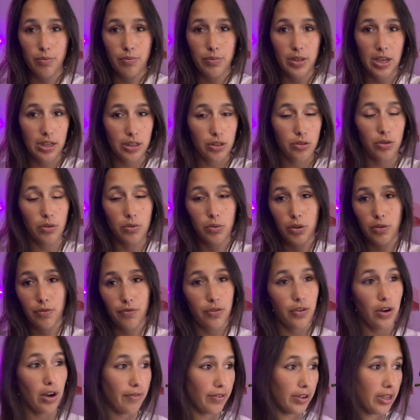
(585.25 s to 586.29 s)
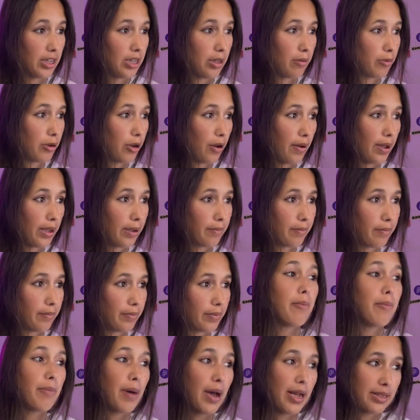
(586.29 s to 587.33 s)
Yeah, so it will forever keep going.
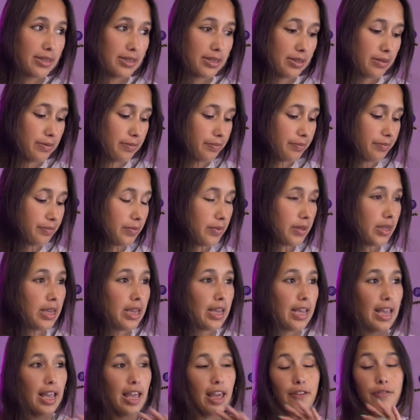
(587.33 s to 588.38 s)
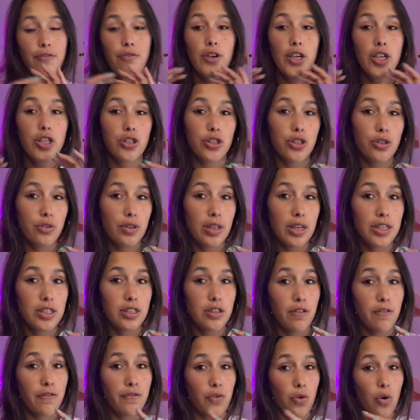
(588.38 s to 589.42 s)
But if we do this
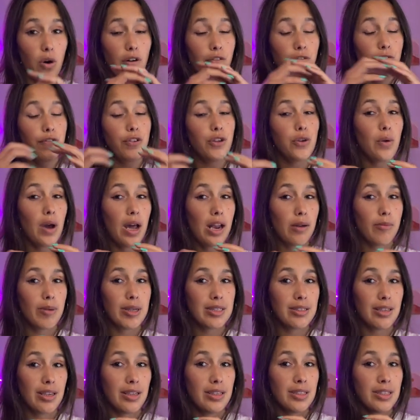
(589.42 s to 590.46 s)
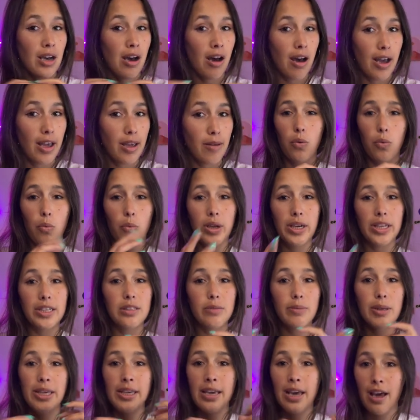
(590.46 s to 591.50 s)
for a few elements at a time, we need to
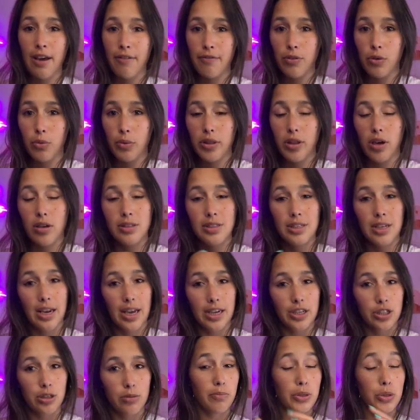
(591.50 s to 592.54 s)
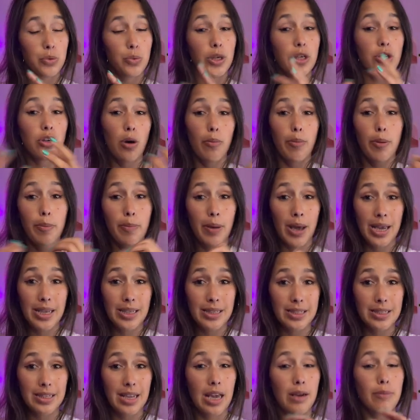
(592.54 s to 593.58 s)
be careful with our selection between copy
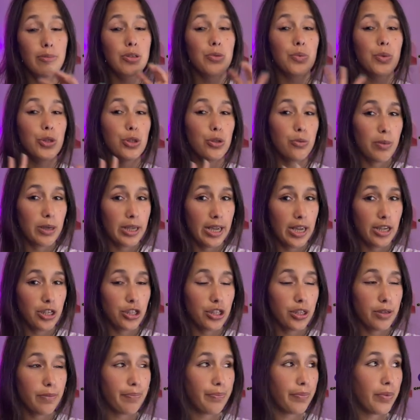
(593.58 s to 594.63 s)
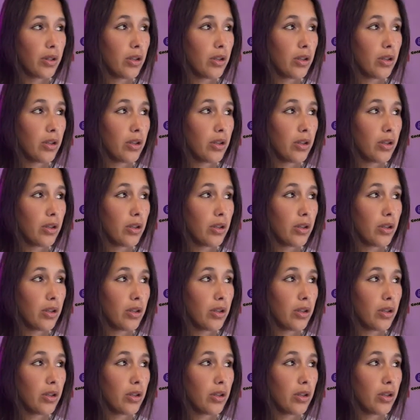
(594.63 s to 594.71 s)
paste and between duplication.